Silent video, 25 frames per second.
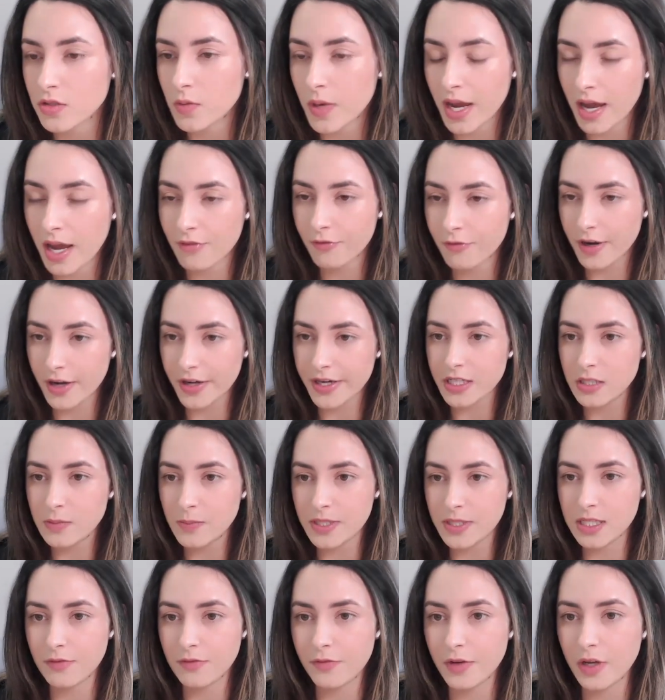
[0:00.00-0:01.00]
We have very
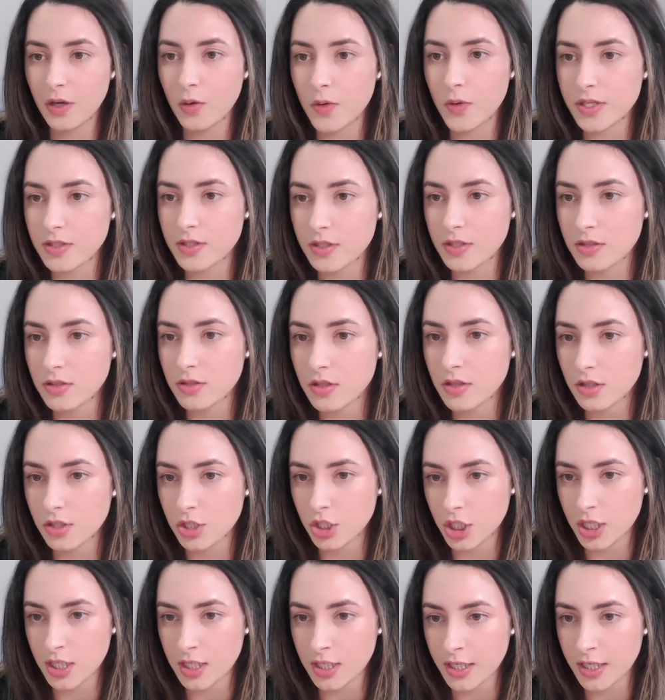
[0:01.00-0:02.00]
specific questions,
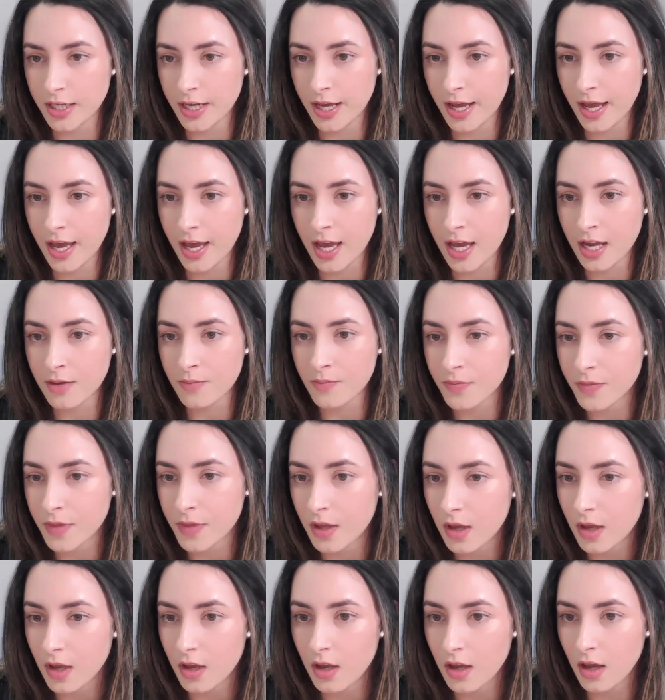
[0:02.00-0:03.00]
John, and
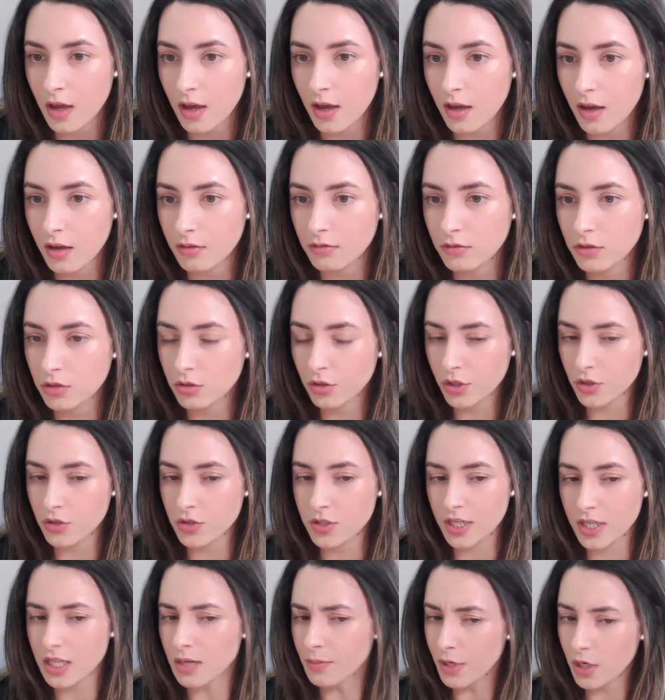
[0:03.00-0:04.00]
do you
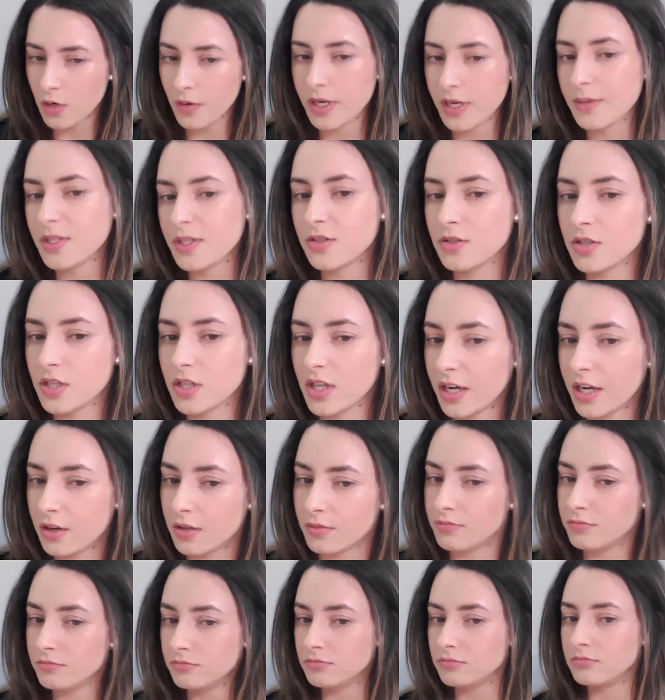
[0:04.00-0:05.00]
see them or you want to just kind of
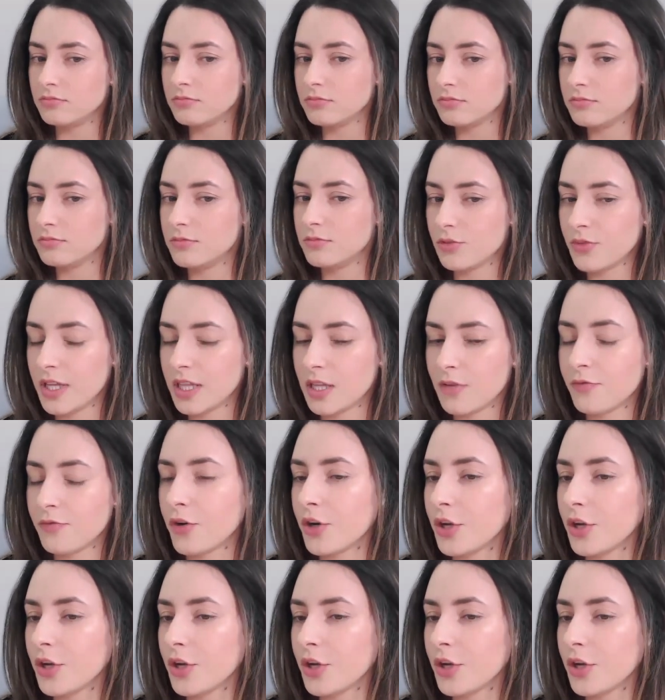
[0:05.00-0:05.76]
read them?